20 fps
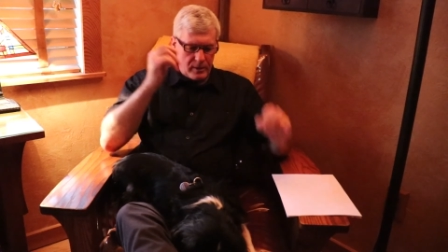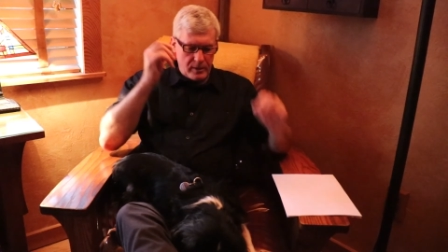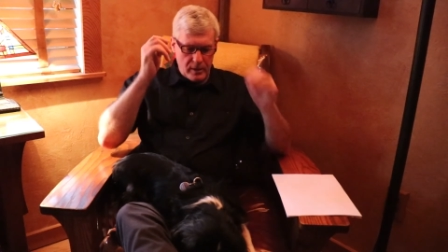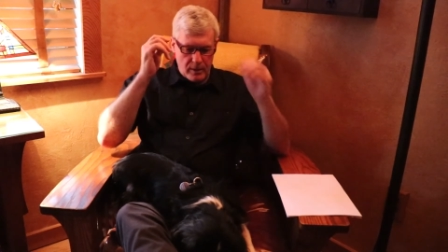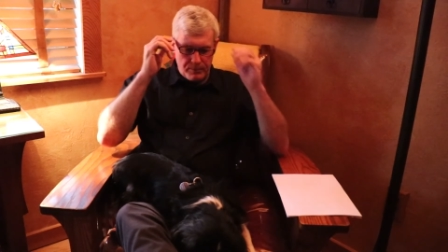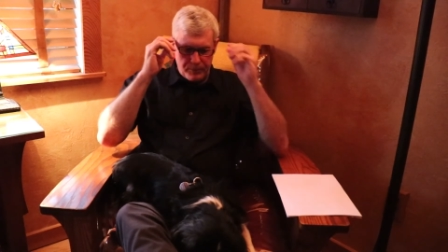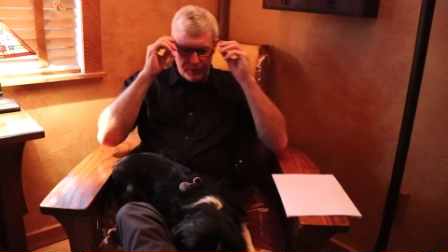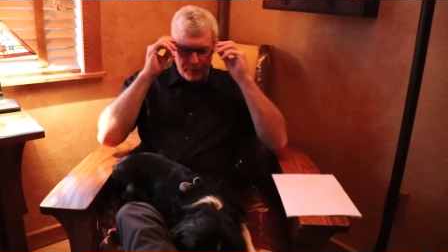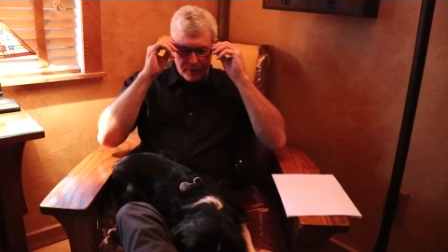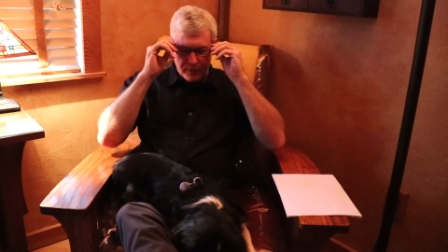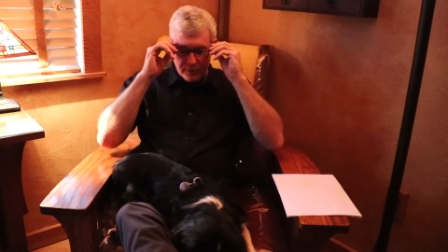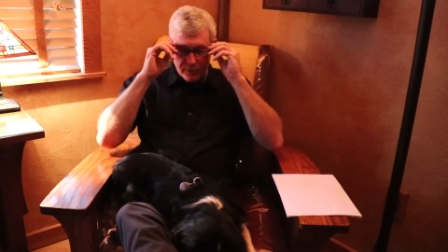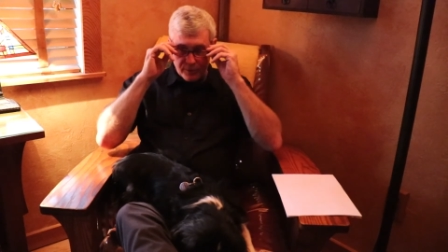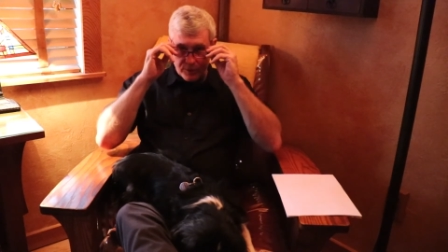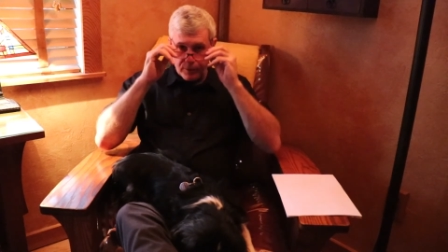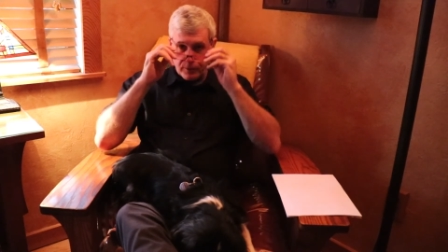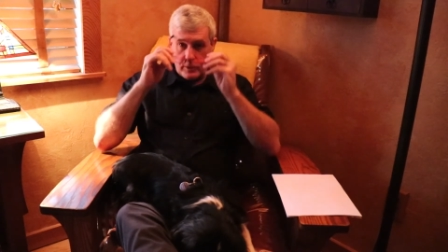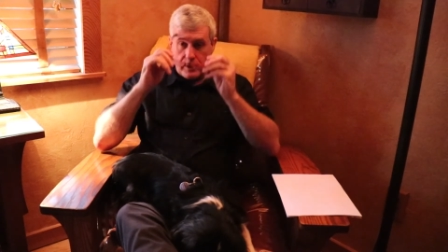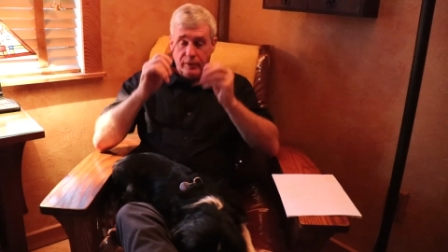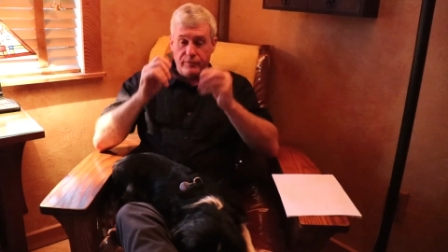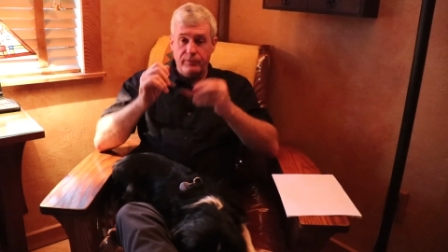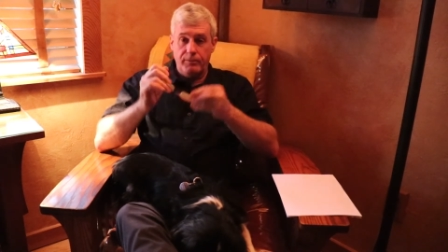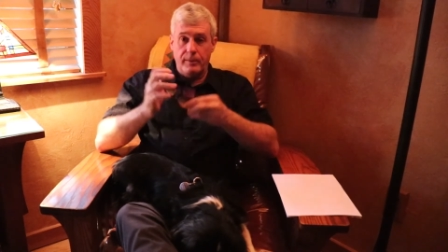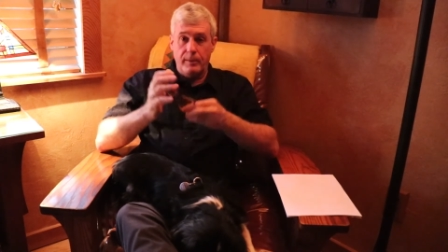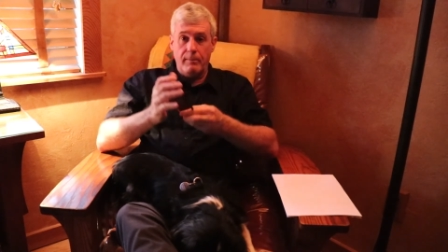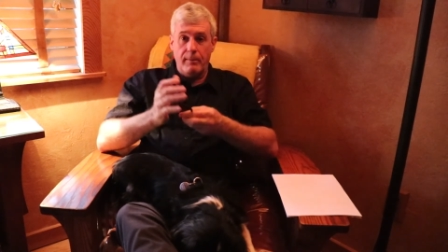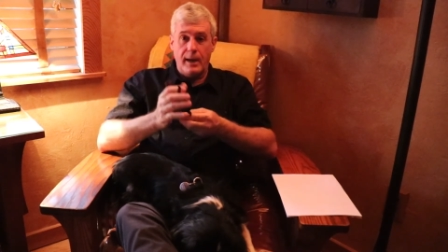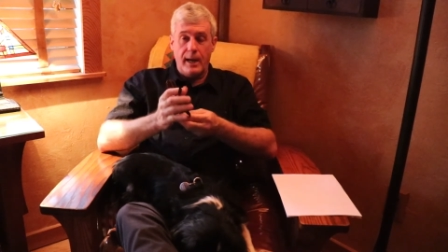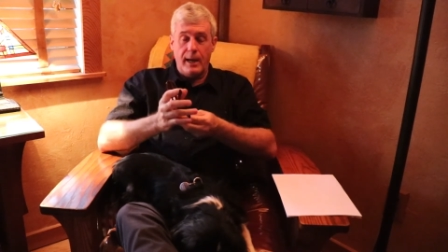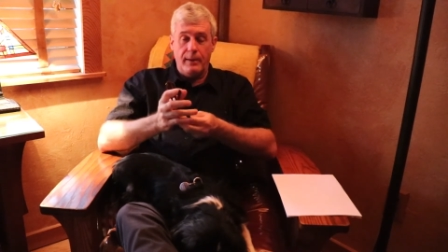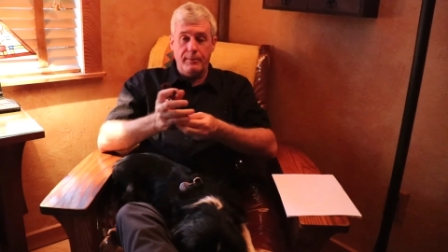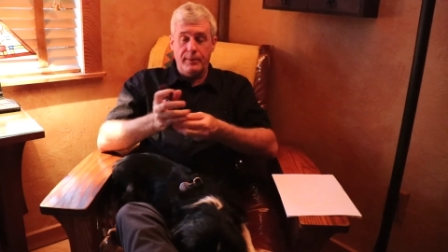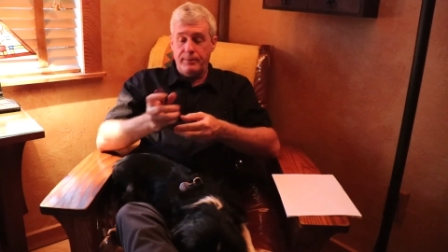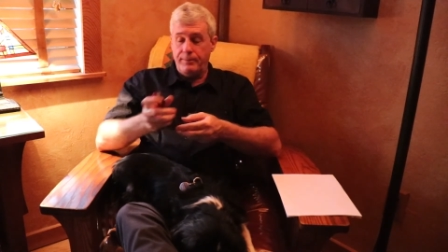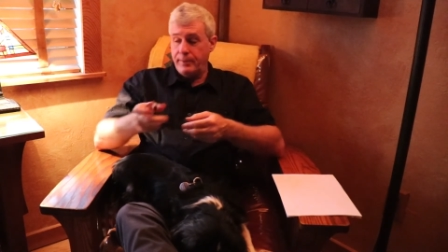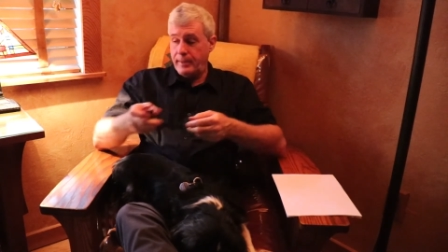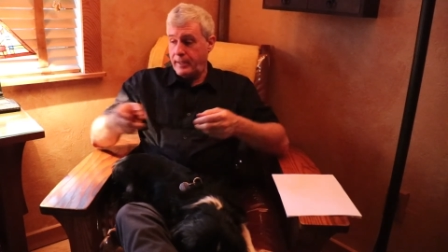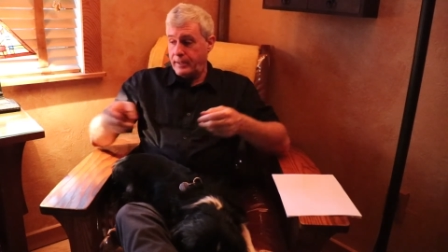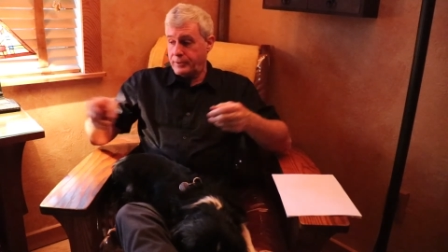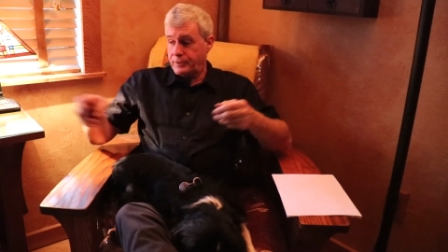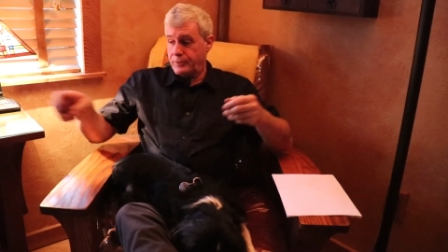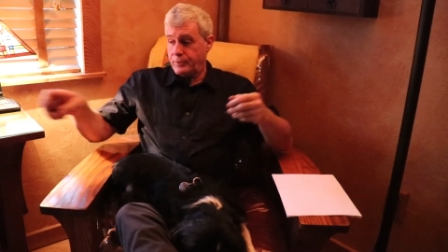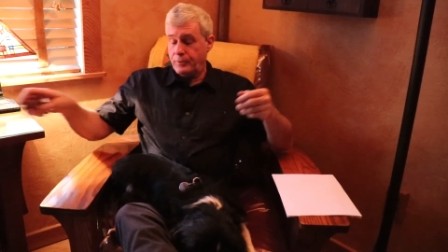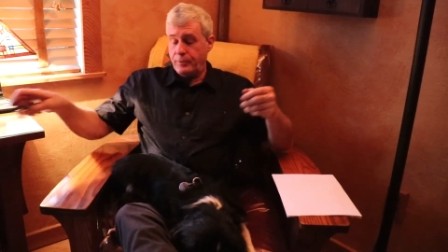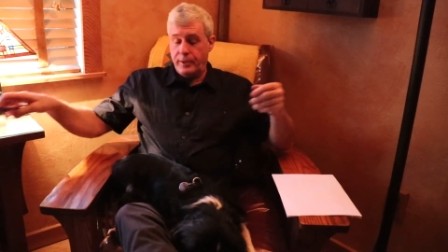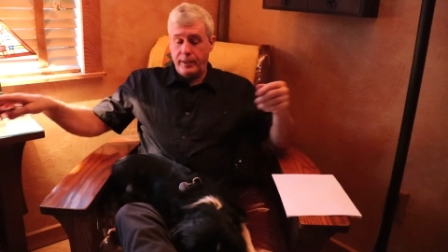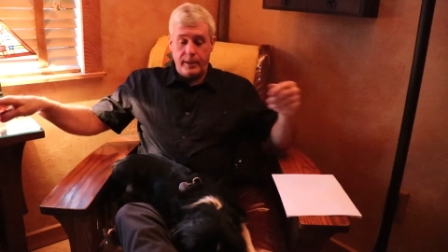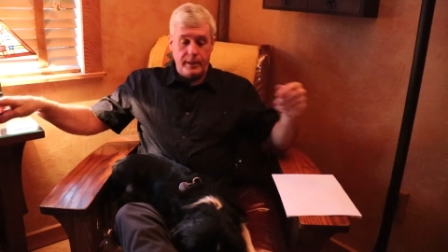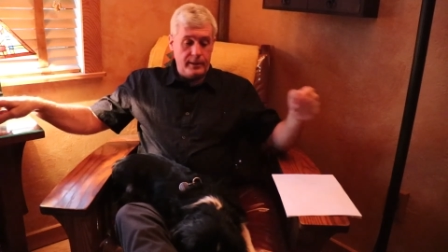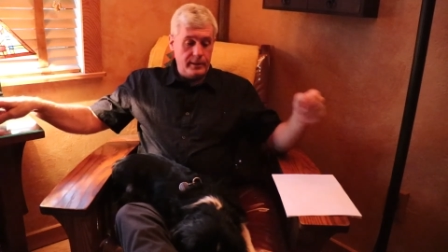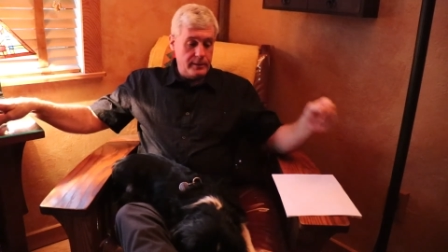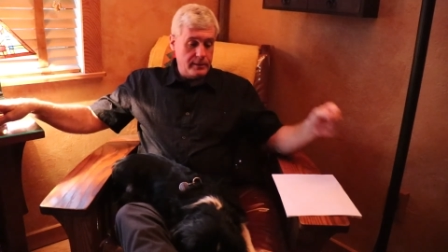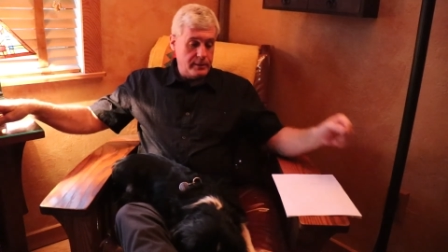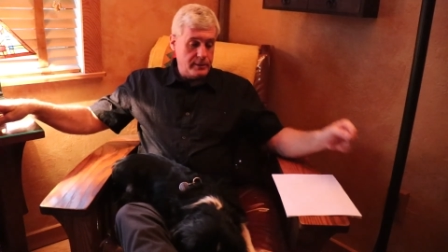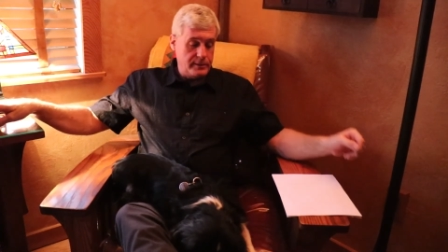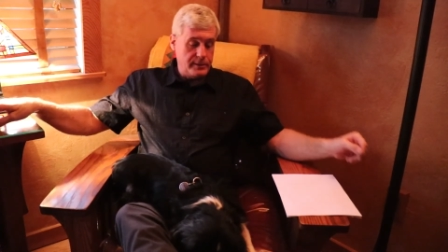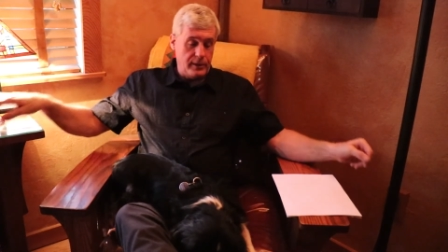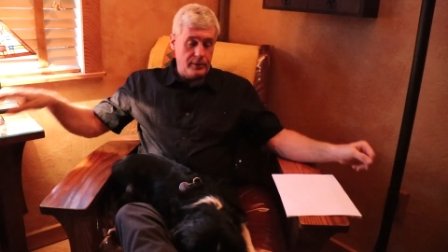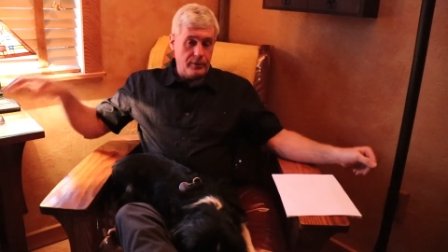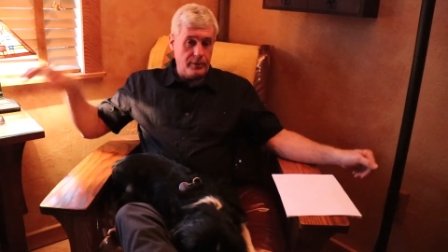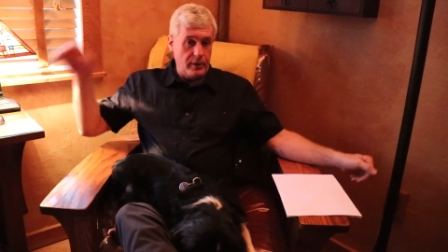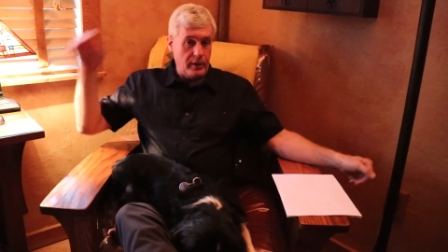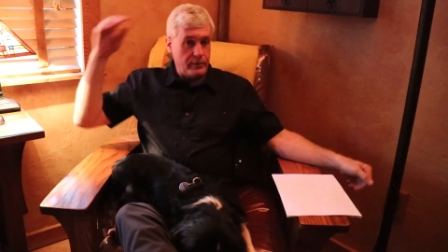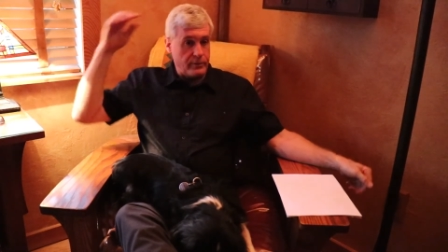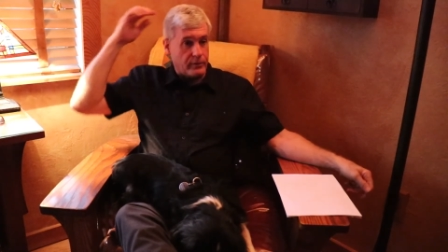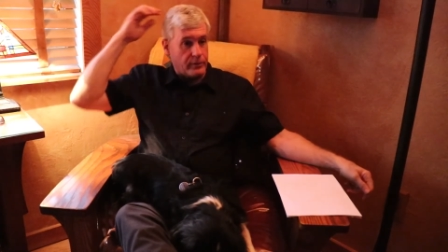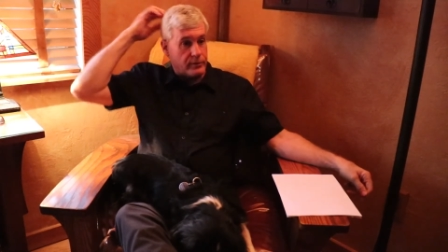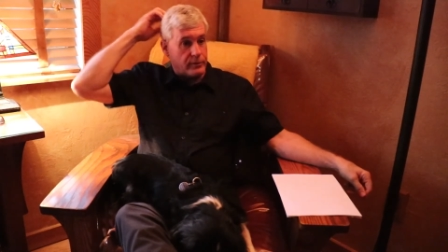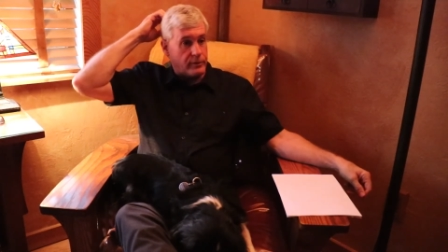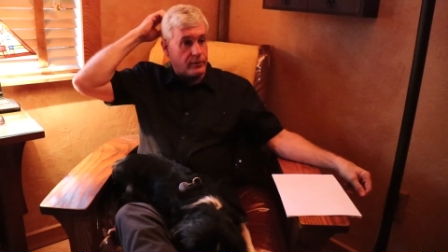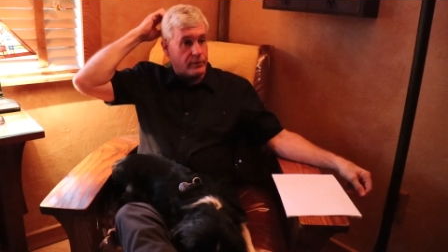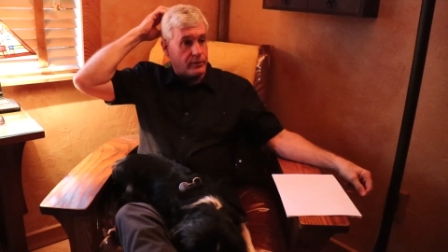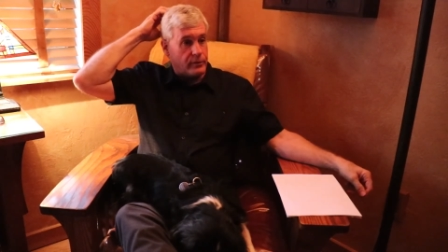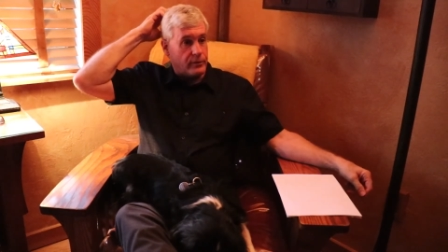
a couple years ago after my mom had passed away because I thought that